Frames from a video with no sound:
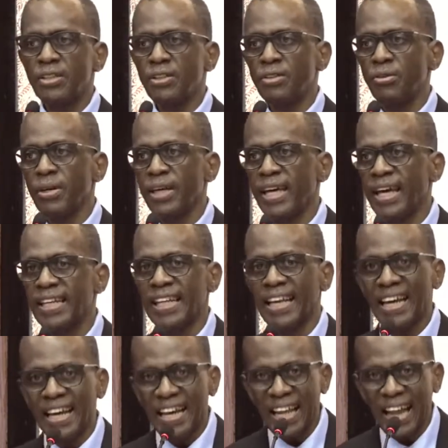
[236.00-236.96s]
to
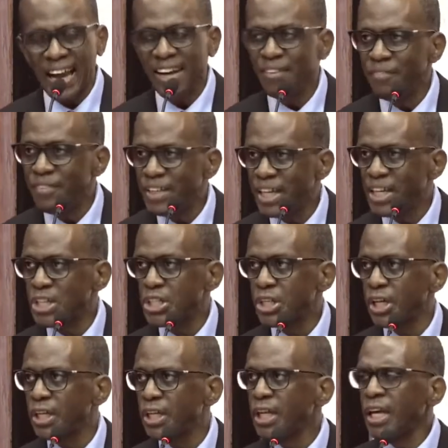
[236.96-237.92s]
get
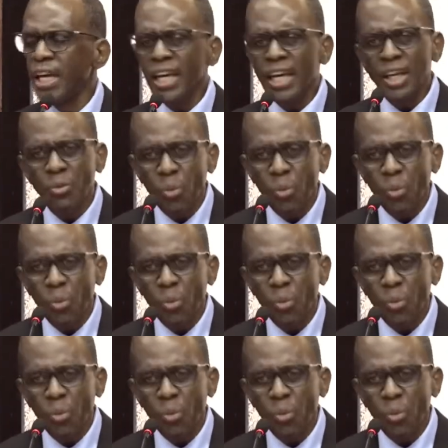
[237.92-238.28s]
clarification in